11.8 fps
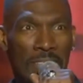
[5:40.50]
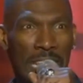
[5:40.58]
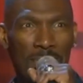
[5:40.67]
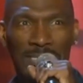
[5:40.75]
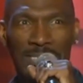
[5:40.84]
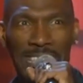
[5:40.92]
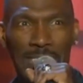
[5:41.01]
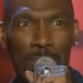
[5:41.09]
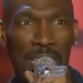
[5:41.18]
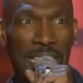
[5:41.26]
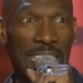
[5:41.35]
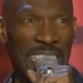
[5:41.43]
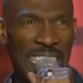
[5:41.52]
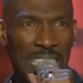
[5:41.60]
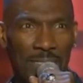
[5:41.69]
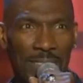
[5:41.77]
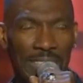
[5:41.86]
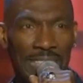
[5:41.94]
17 million a
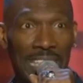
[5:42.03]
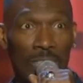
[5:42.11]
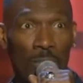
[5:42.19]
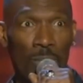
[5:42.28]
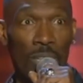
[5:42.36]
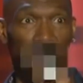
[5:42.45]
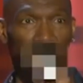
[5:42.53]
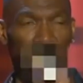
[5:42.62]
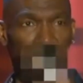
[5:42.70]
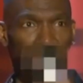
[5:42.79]
year for saying the word.